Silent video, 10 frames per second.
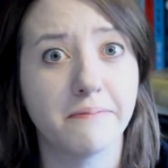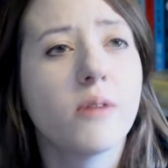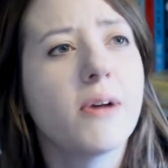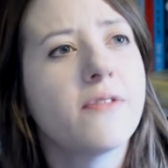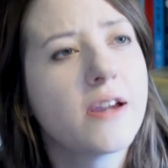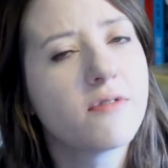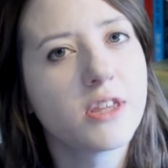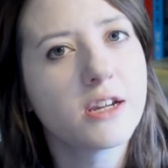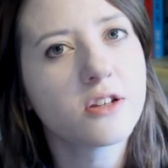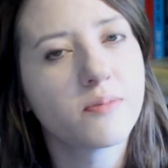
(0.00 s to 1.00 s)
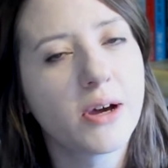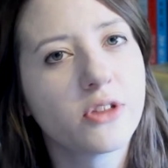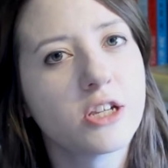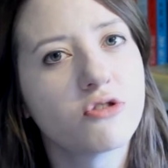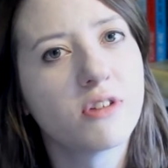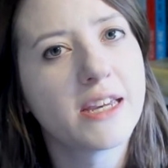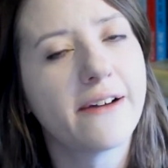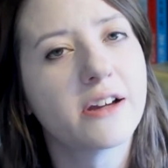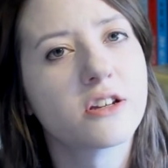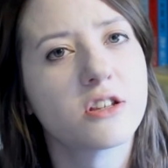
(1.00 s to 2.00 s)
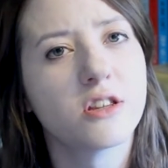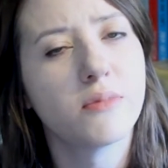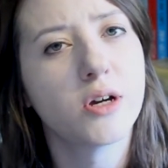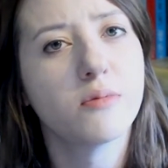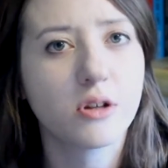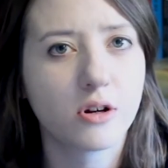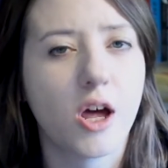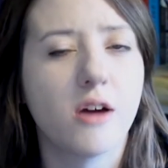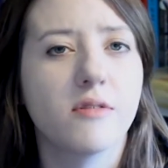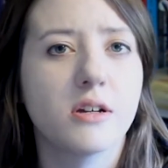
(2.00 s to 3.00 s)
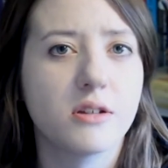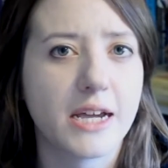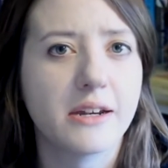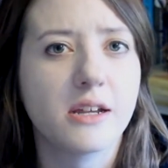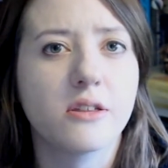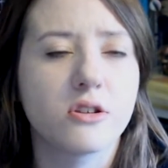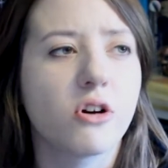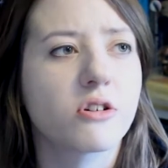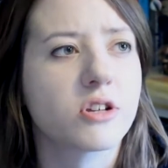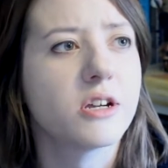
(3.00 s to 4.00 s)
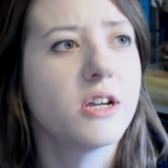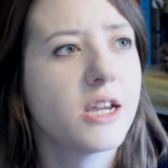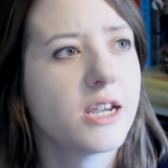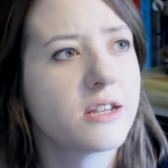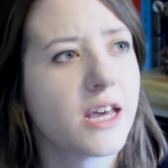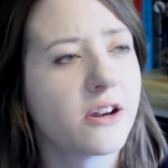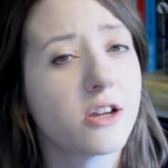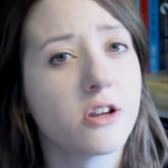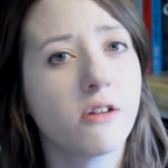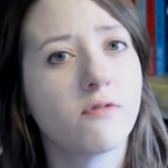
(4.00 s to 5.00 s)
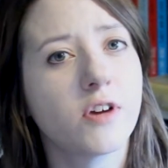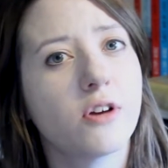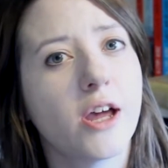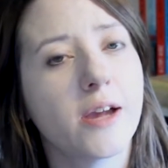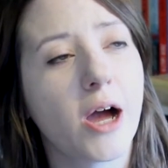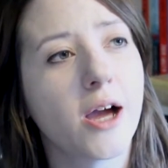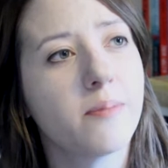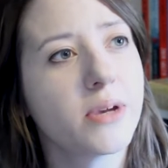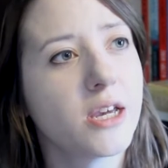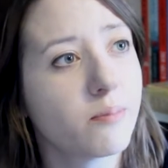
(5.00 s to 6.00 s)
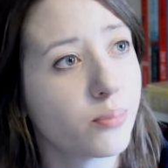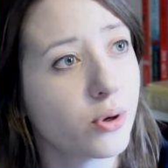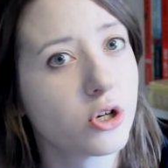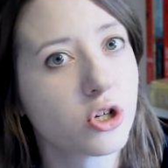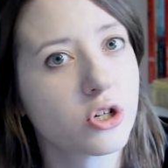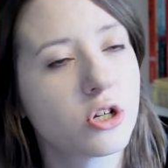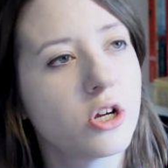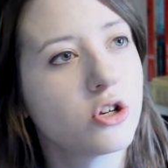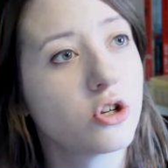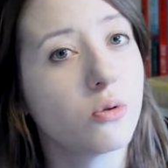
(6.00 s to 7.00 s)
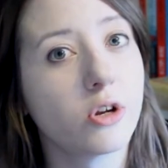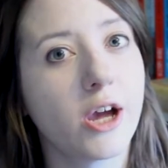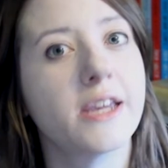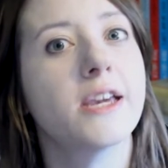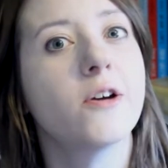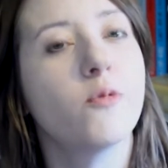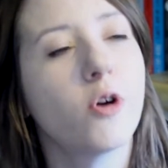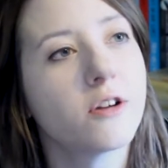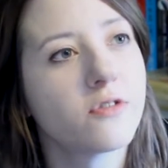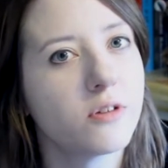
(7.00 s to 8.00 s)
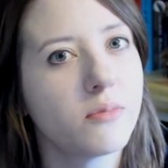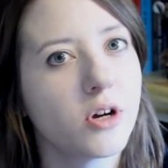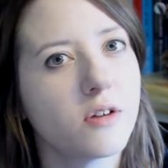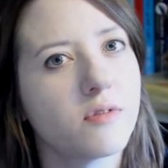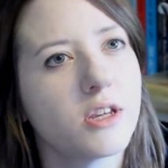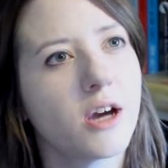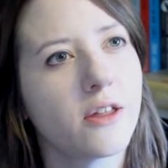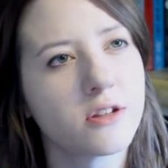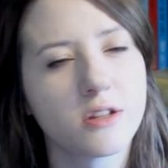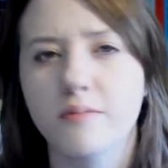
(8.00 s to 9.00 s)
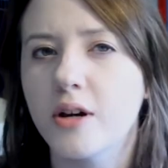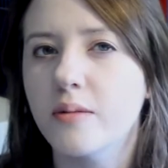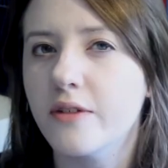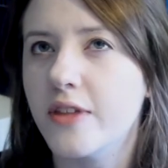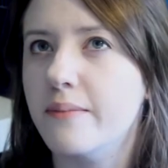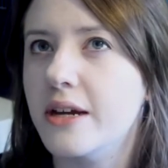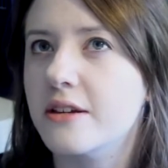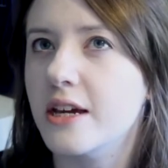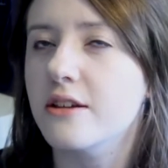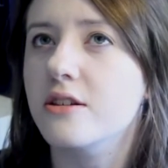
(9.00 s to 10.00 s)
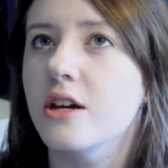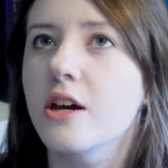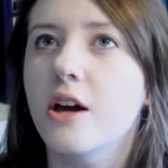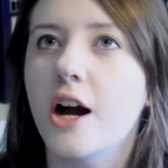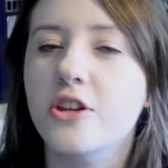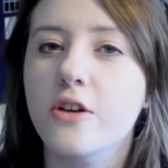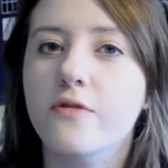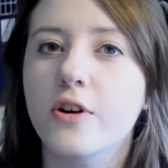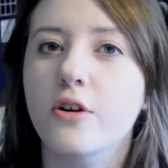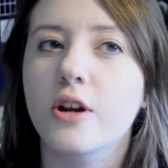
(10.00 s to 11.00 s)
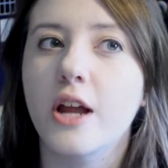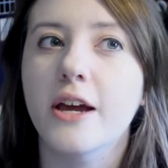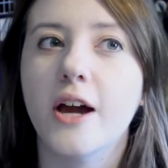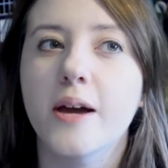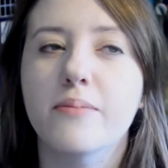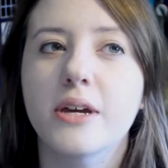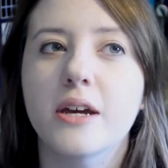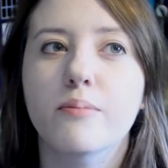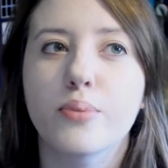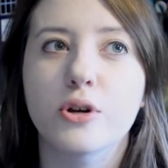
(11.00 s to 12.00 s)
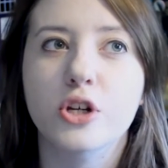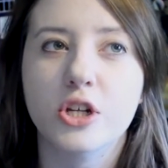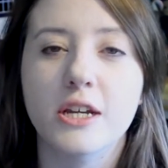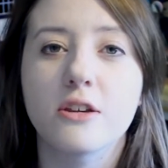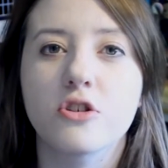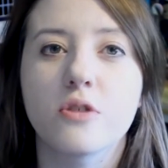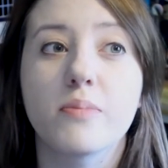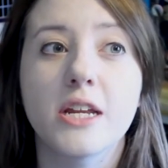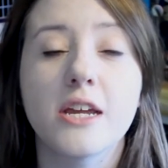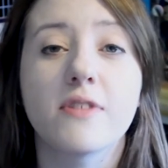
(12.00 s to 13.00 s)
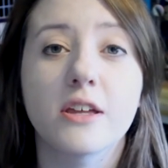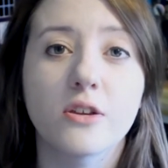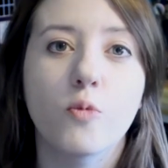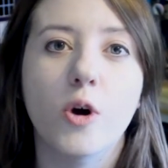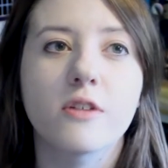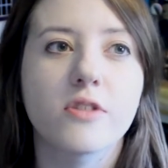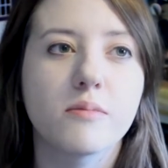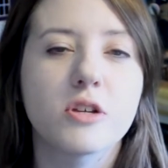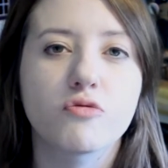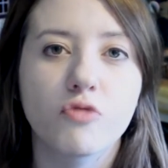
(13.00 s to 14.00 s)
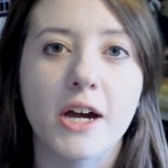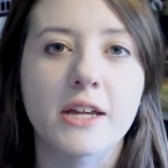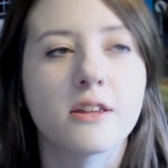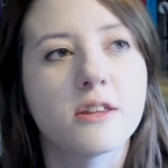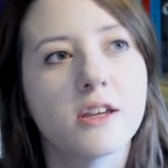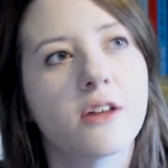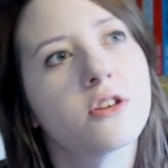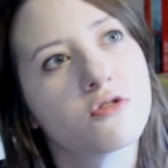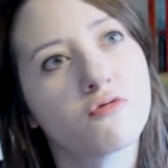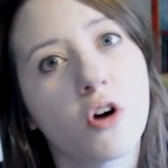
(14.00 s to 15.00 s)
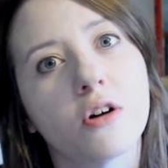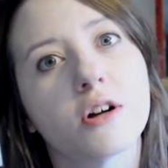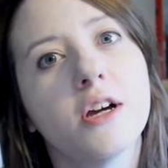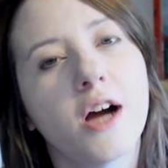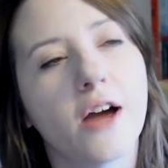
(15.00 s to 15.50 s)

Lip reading: One of my favourite things about these three characters at the moment, Clara, Danny, the Doctor, is that I don't feel like I'm being pushed to liking one of them over the others at the moment, if that makes sense. I don't feel like I'm being pushed into believing that one of them is right and the others are wrong.